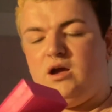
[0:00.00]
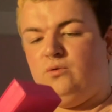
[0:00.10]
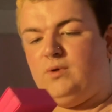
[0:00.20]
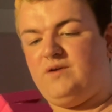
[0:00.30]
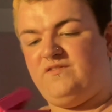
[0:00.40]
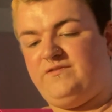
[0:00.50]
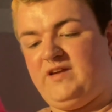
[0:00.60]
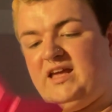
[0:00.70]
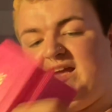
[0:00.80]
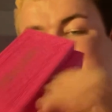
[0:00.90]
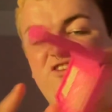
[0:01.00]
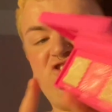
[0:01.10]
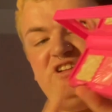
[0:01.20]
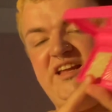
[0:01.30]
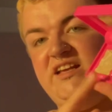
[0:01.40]
whereas
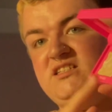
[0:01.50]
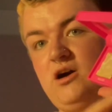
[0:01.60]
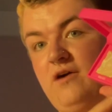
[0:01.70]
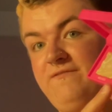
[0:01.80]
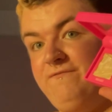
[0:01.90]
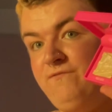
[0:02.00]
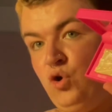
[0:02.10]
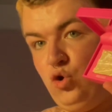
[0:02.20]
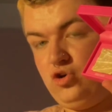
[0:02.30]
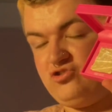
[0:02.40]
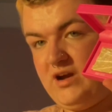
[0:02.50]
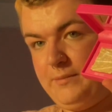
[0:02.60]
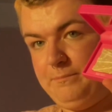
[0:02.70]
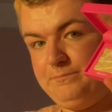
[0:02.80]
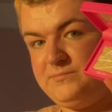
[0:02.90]
each of these are 4
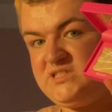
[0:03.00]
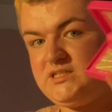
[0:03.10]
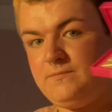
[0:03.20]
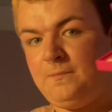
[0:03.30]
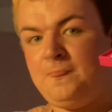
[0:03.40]
grams.